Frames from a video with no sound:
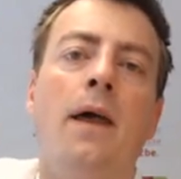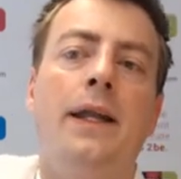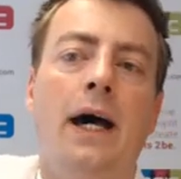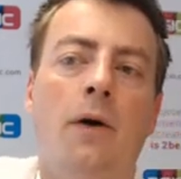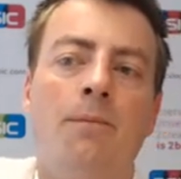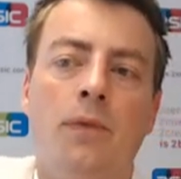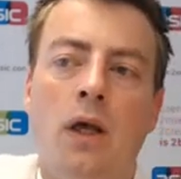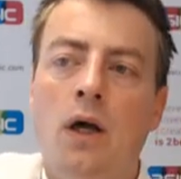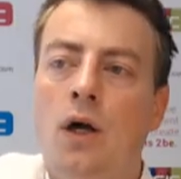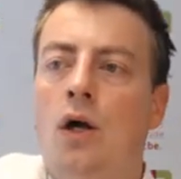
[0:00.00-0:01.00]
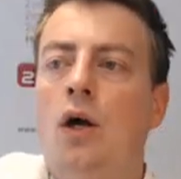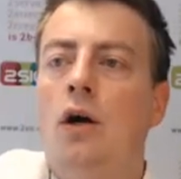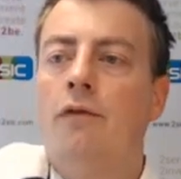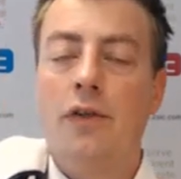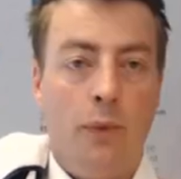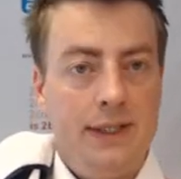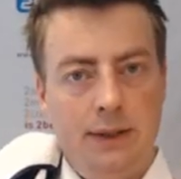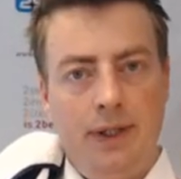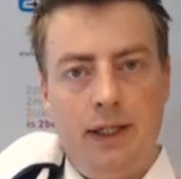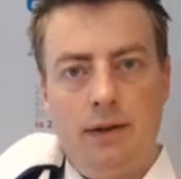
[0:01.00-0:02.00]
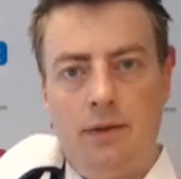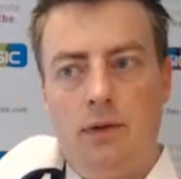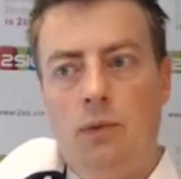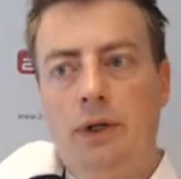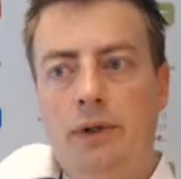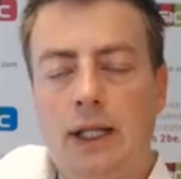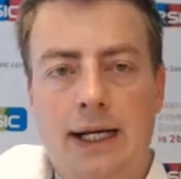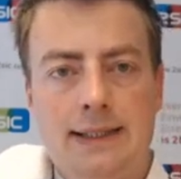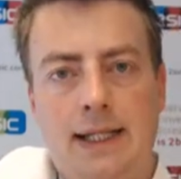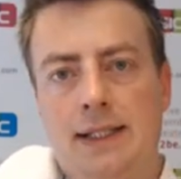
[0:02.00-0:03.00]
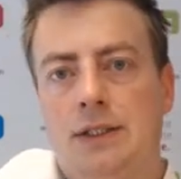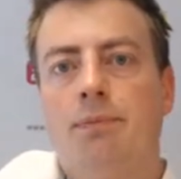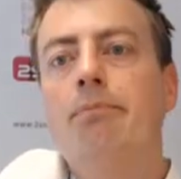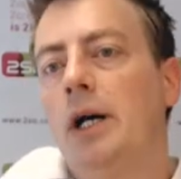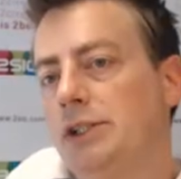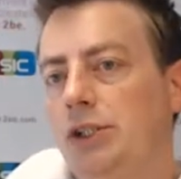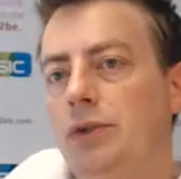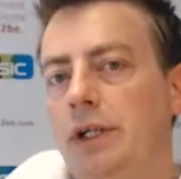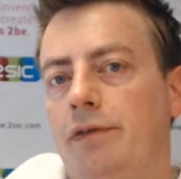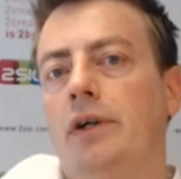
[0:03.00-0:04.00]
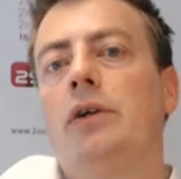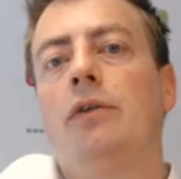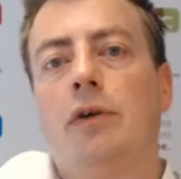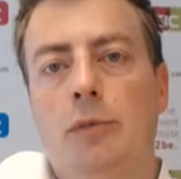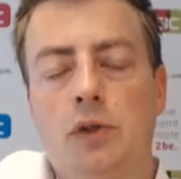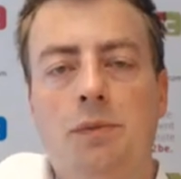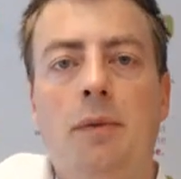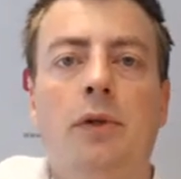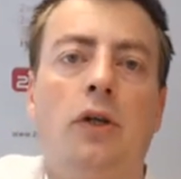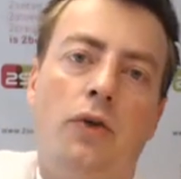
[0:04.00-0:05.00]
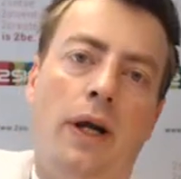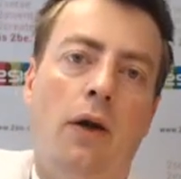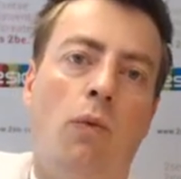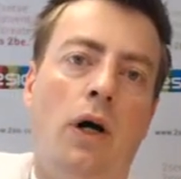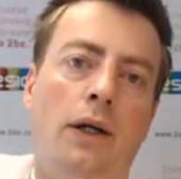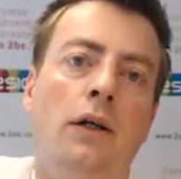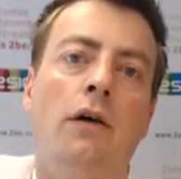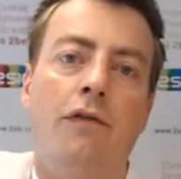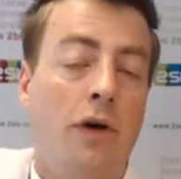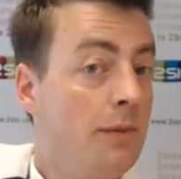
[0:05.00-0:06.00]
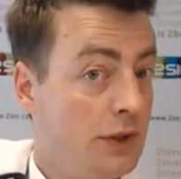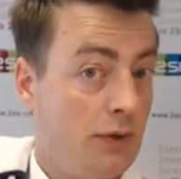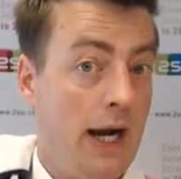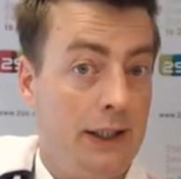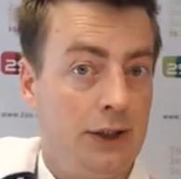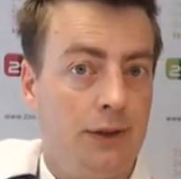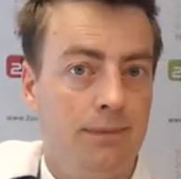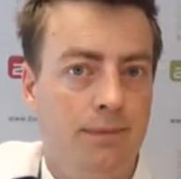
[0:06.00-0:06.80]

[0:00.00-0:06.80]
Now, for the WYSIWYG, we realize that it's much too difficult for most people to create one from scratch,